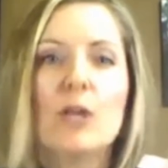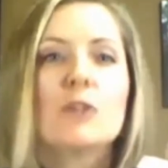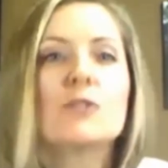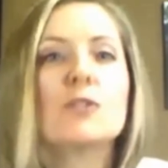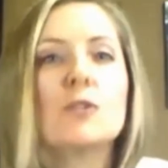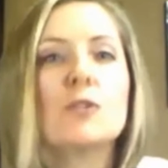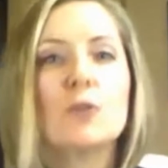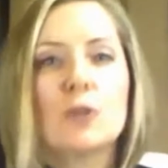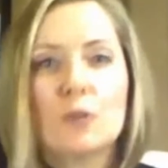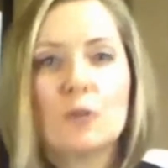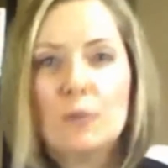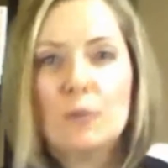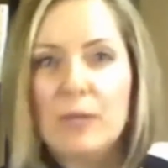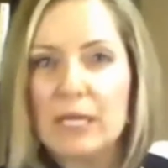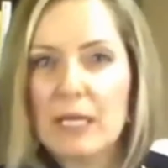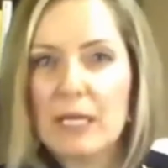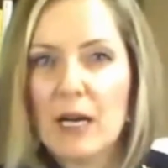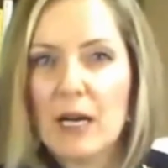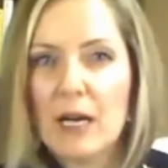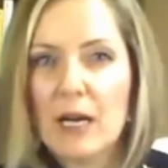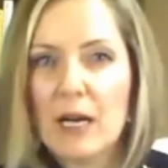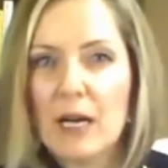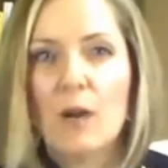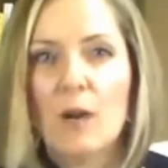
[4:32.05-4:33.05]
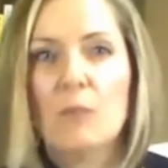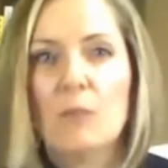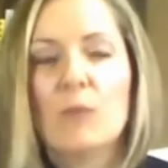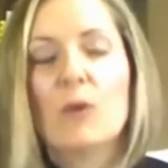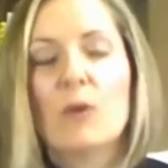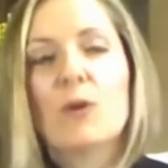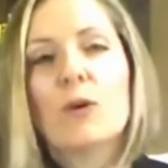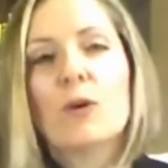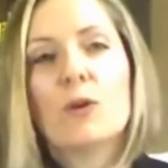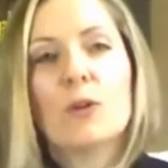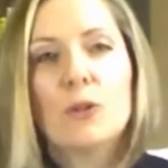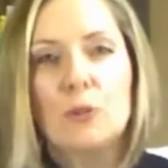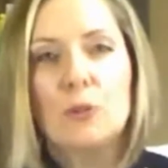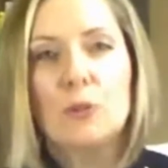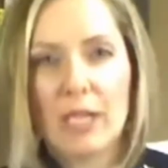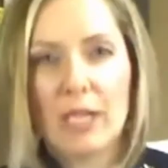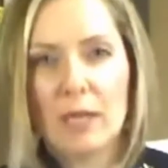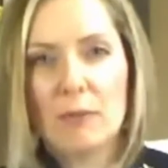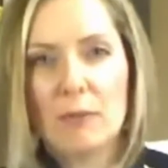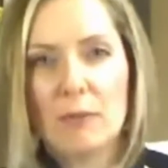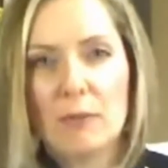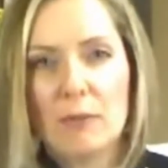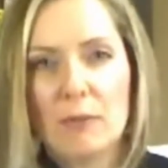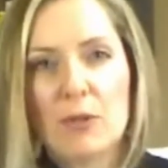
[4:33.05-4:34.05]
so you can become who you
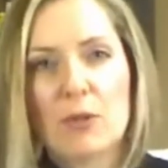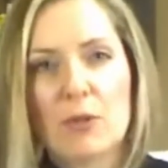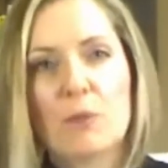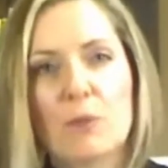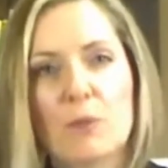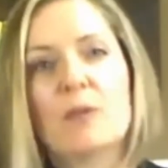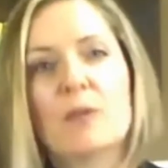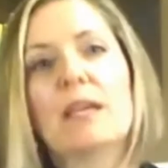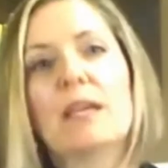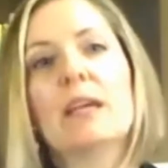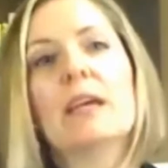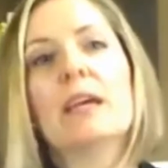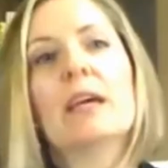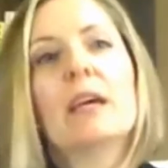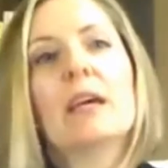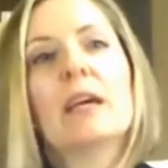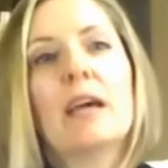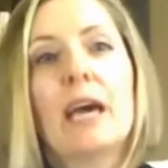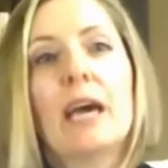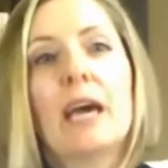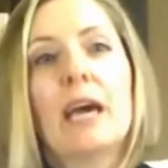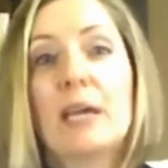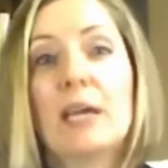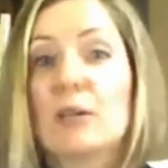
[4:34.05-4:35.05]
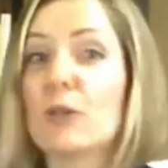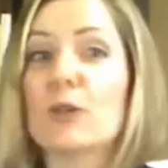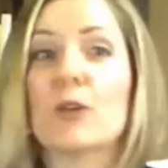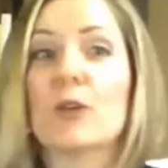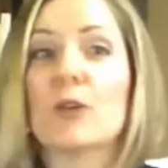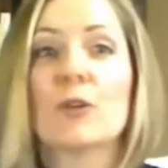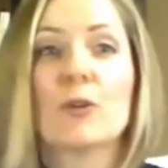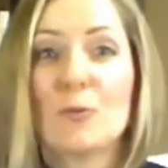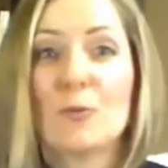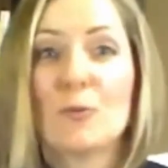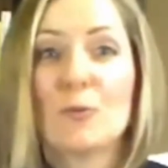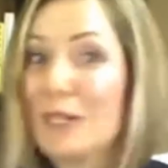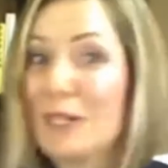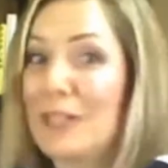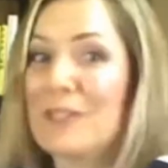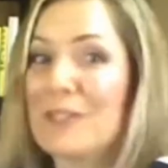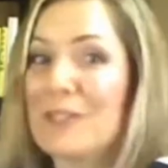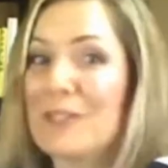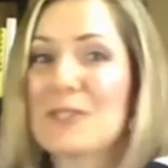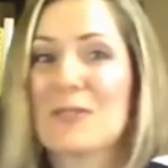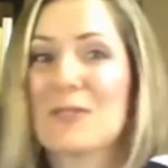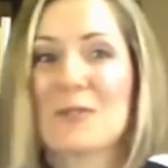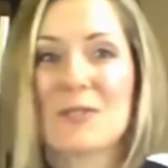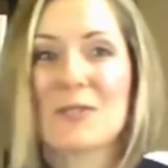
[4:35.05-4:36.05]
came here to be and learn what
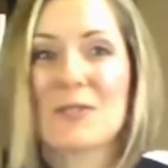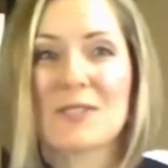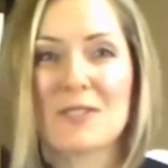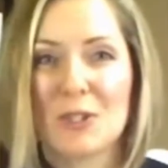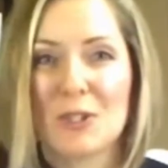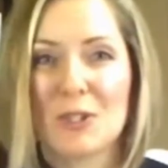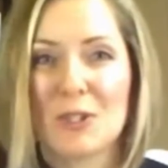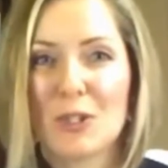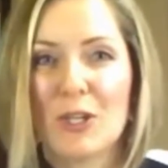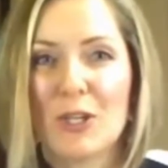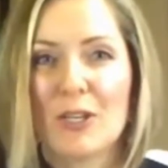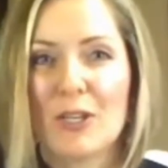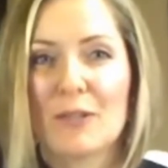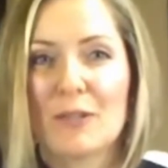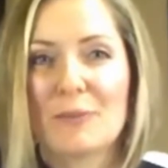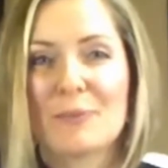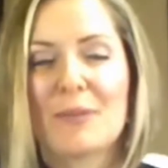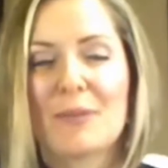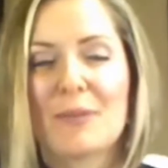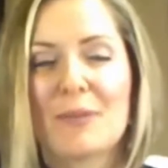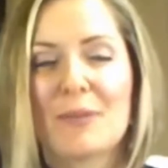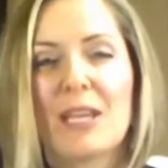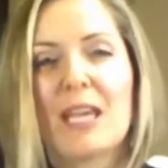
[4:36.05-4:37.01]
else there is to learn.